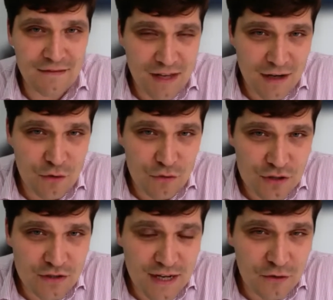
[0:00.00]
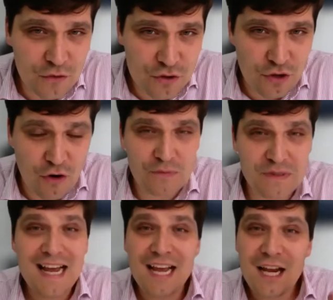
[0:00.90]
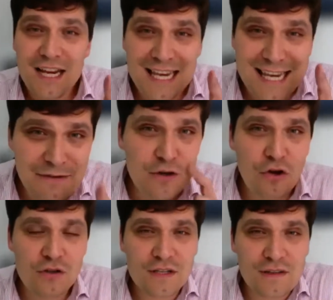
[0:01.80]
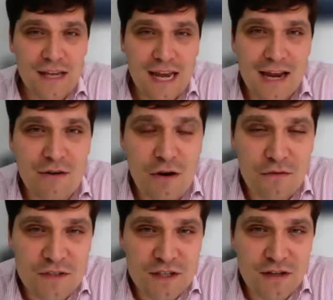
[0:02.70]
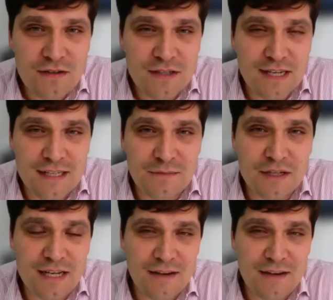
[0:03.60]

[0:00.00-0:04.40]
If they get good jobs, even not in the area of skills assessment,